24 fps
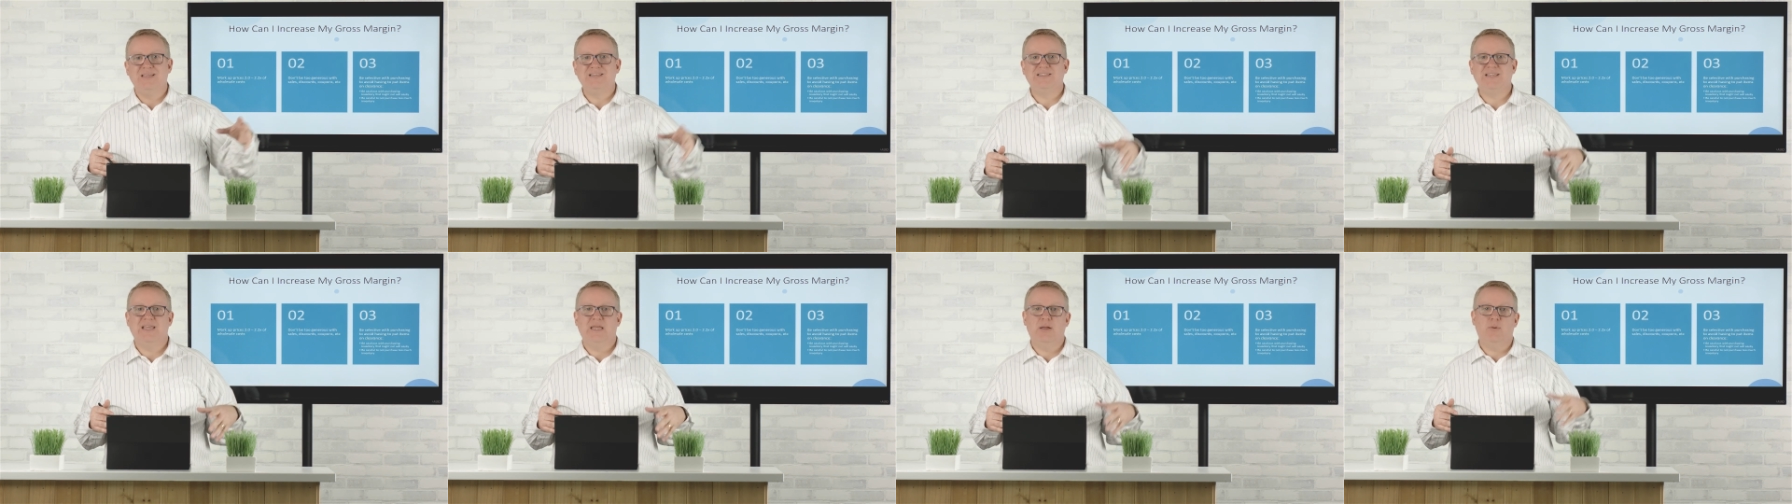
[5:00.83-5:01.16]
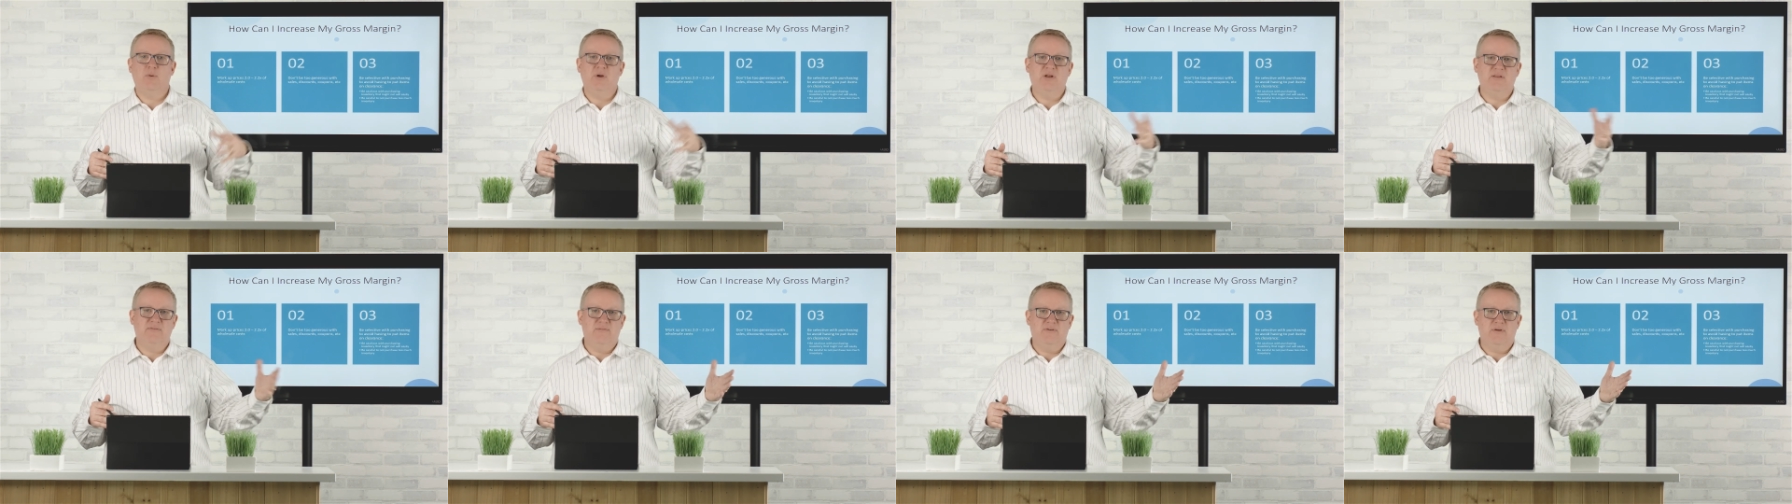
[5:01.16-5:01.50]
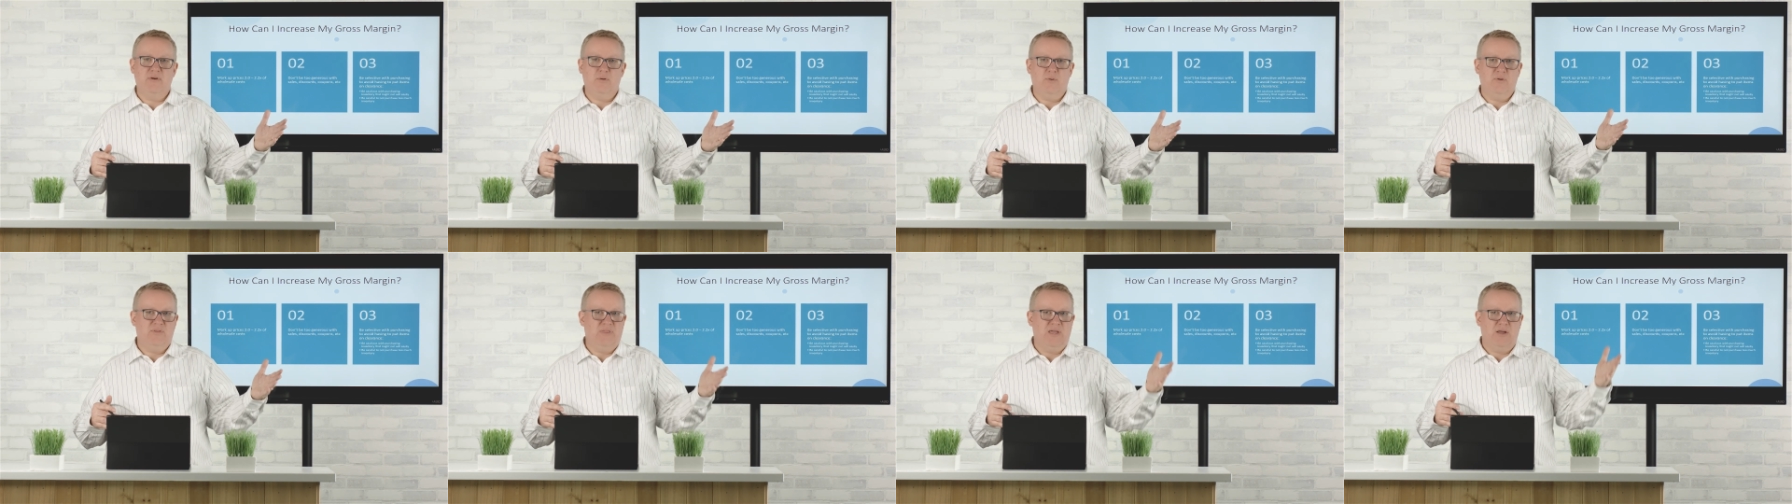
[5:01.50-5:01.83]
to get rid of
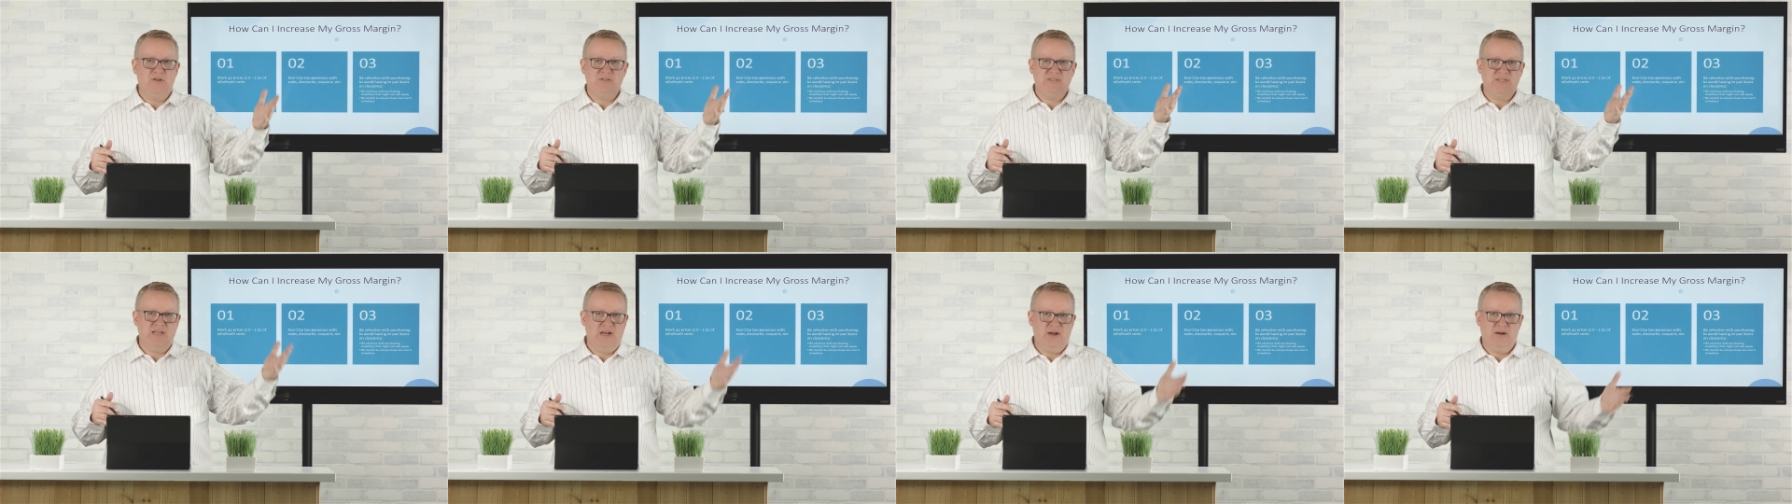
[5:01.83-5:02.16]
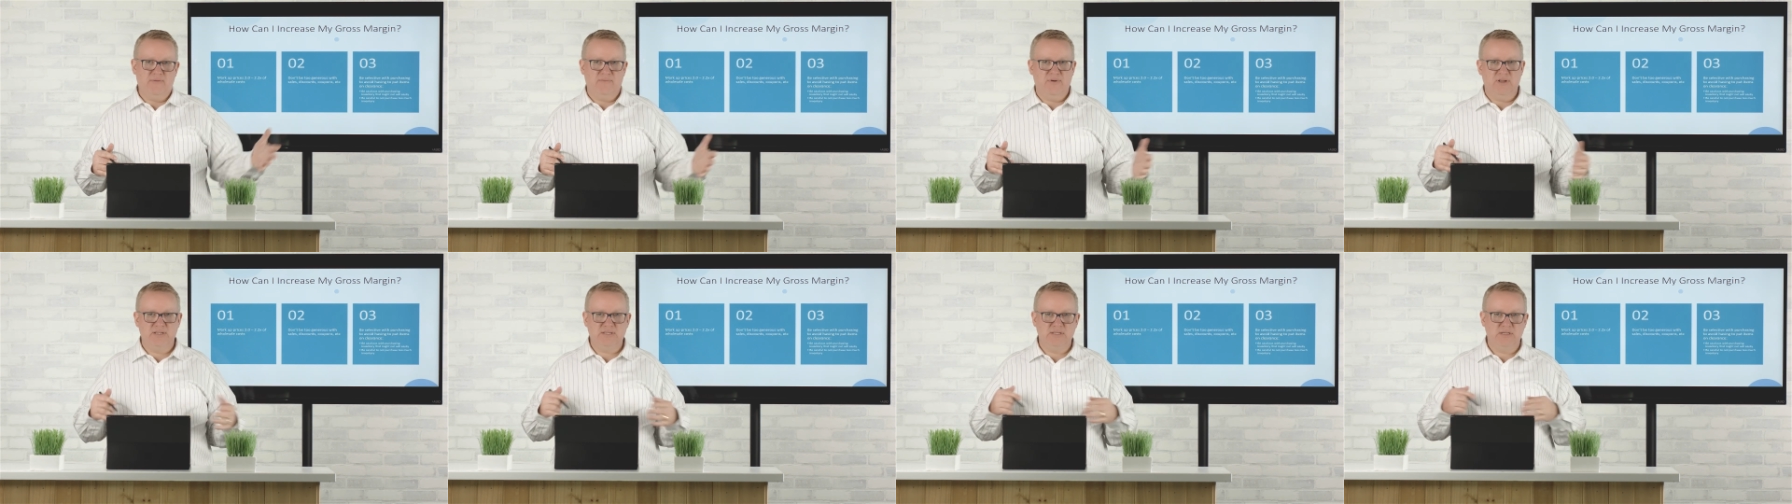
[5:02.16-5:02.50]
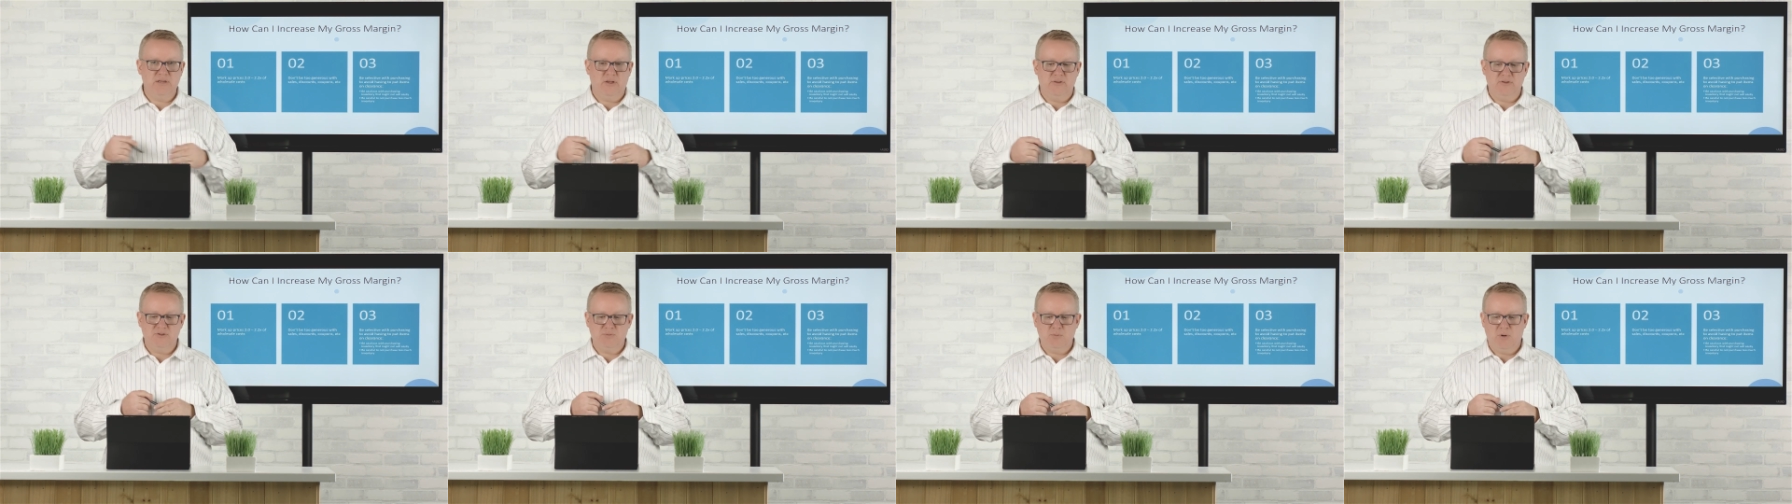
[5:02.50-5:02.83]
it without
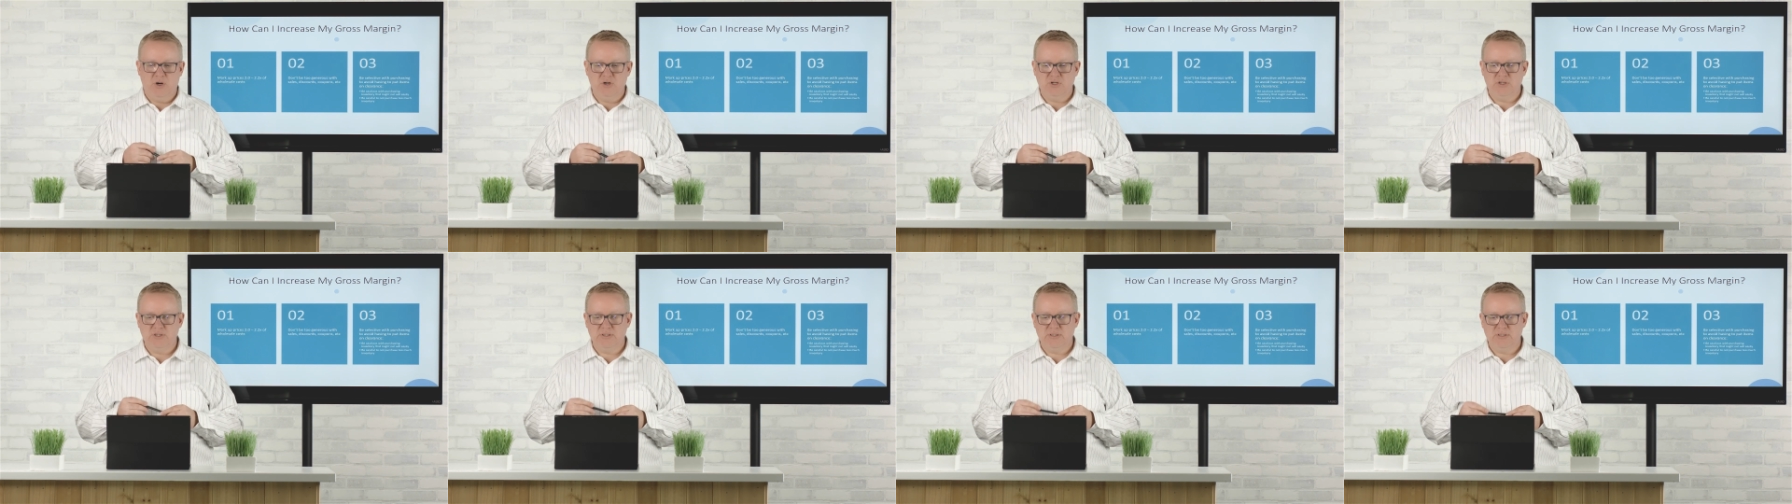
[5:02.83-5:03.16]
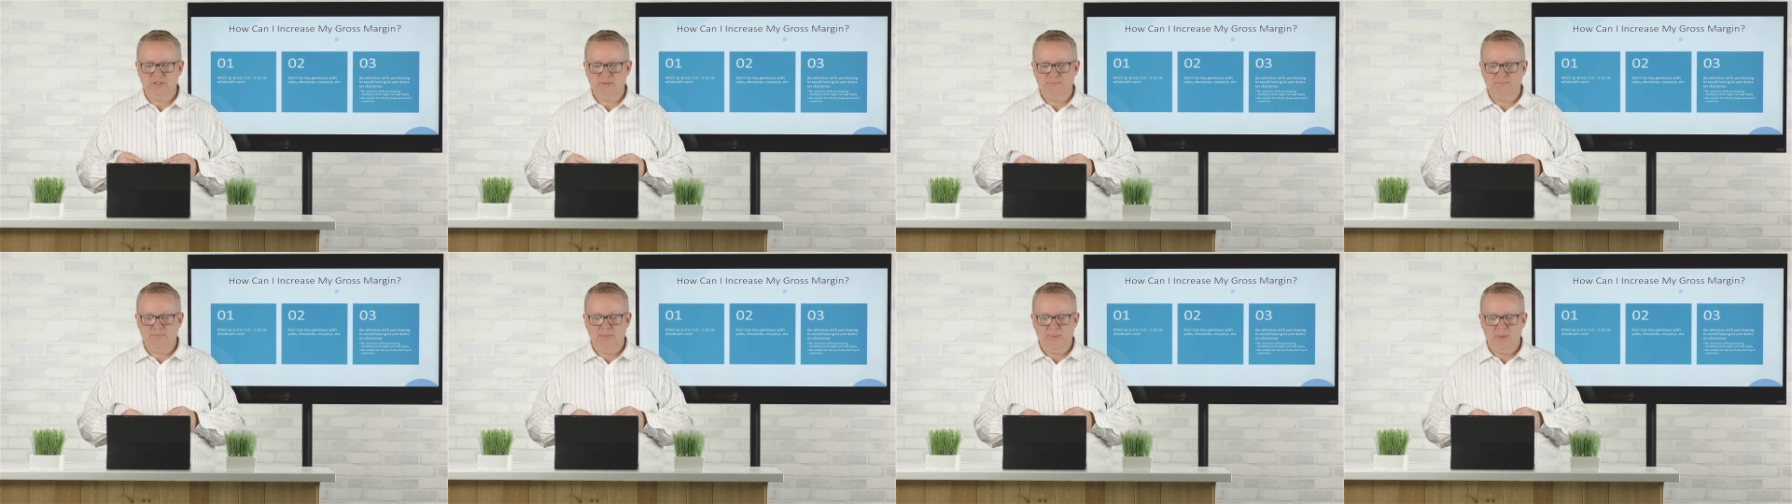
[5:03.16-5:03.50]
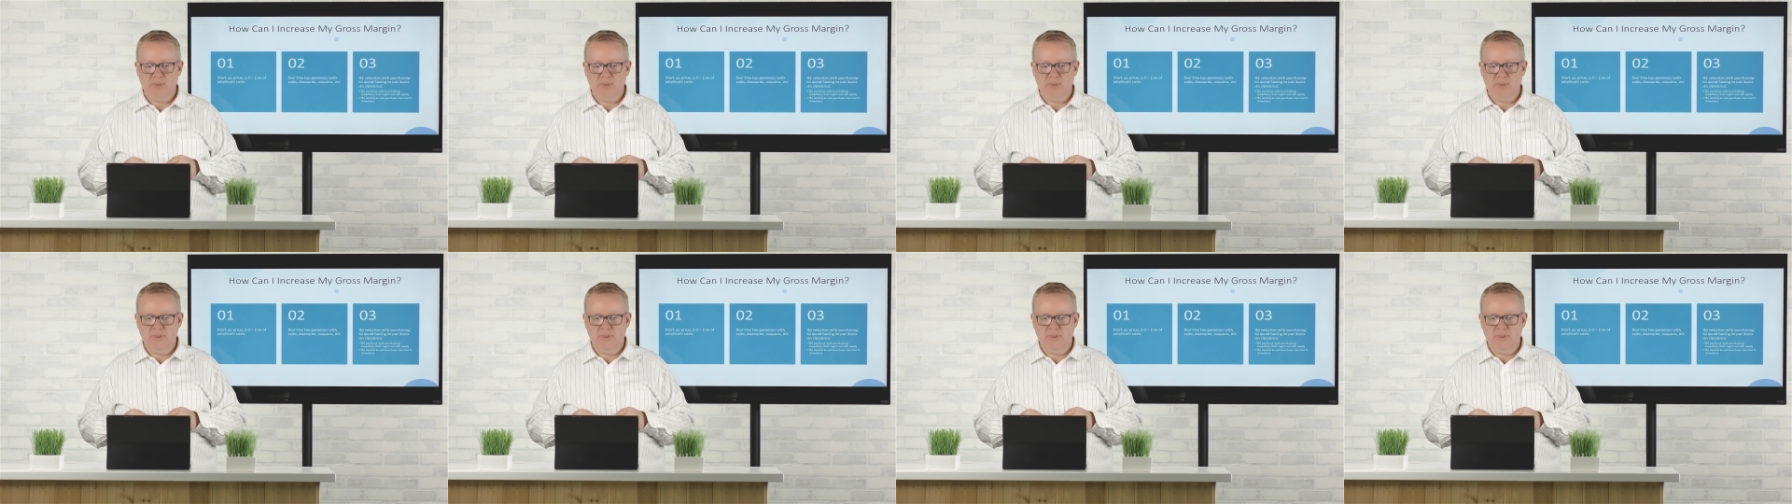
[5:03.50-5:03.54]
sacrificing all those margins?